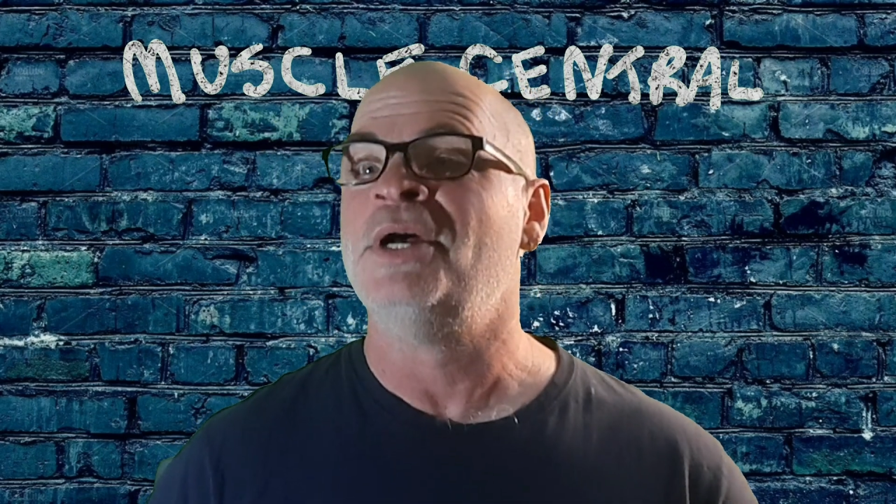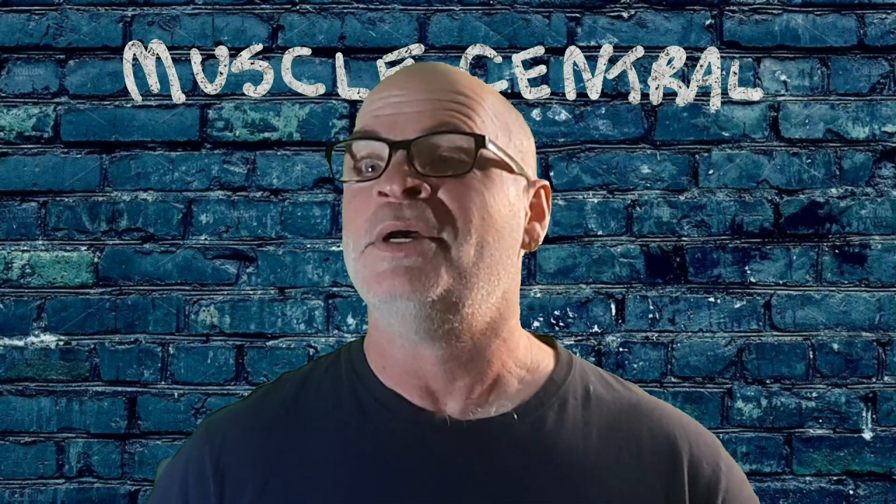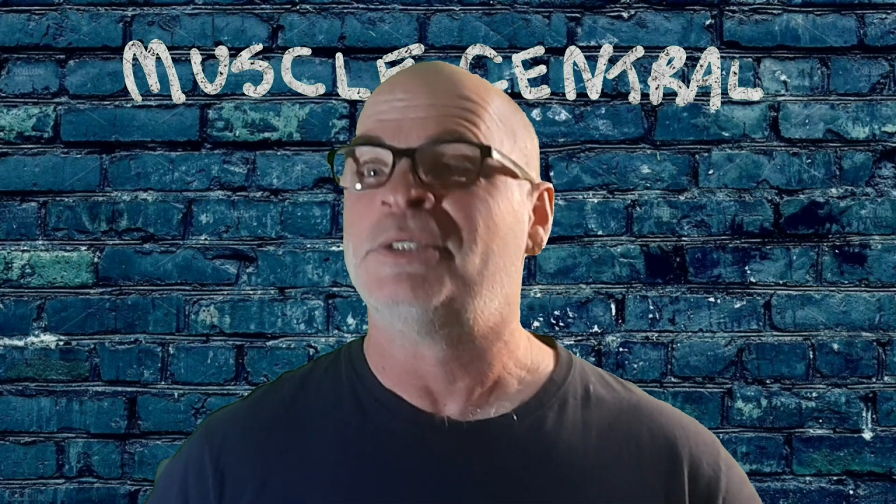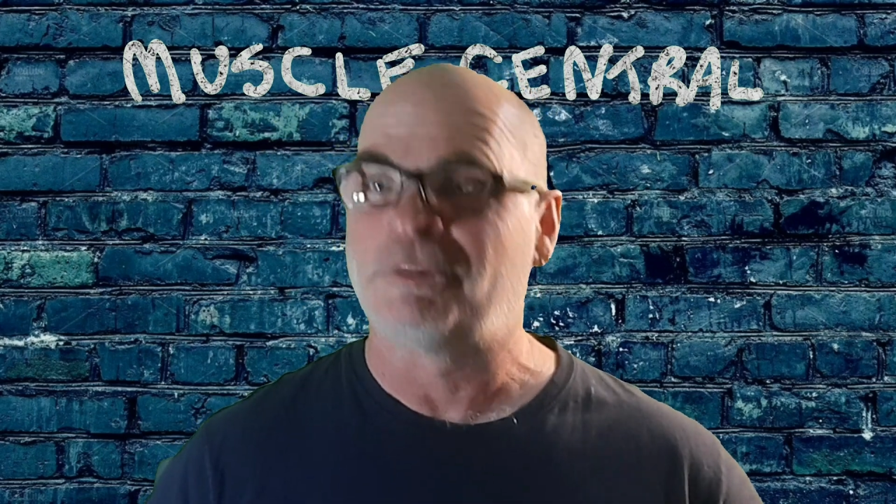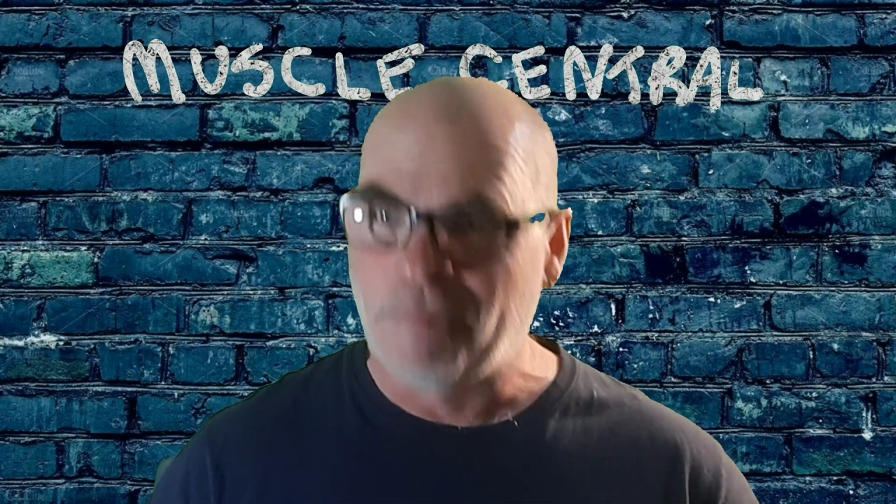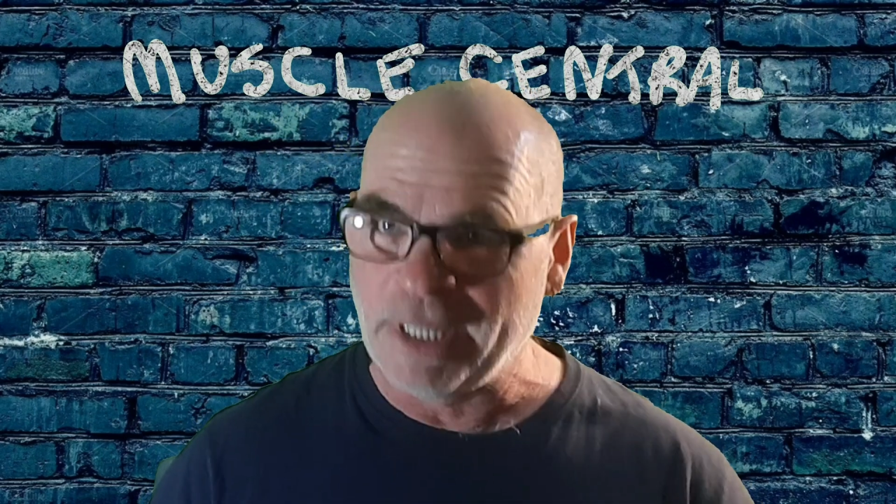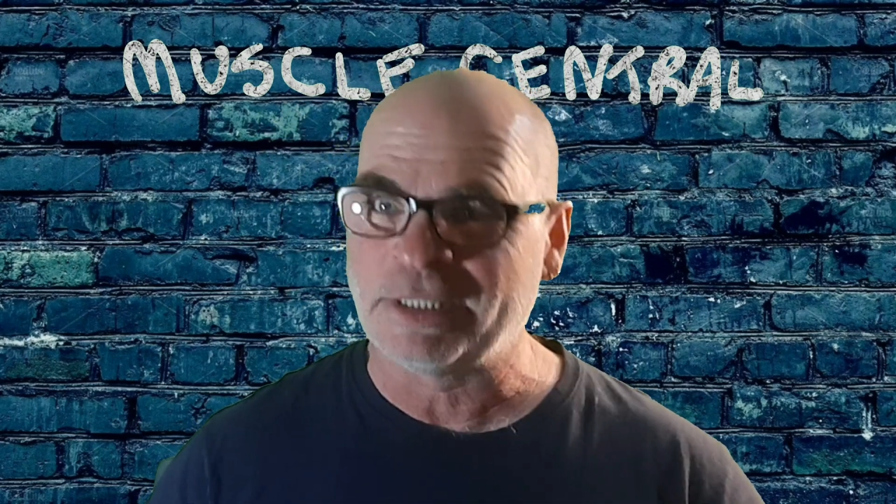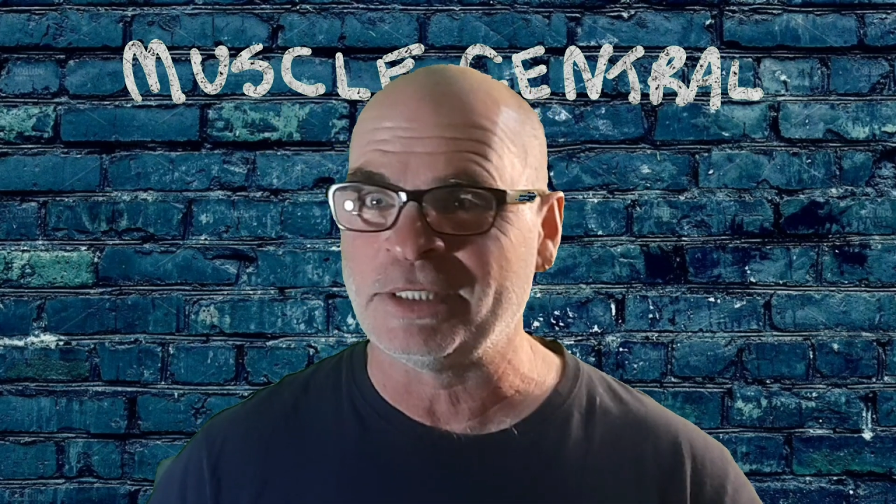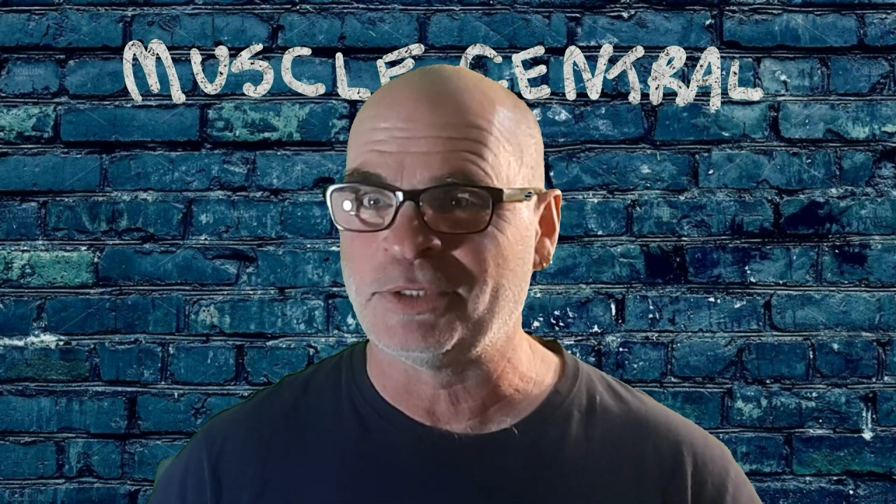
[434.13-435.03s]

Species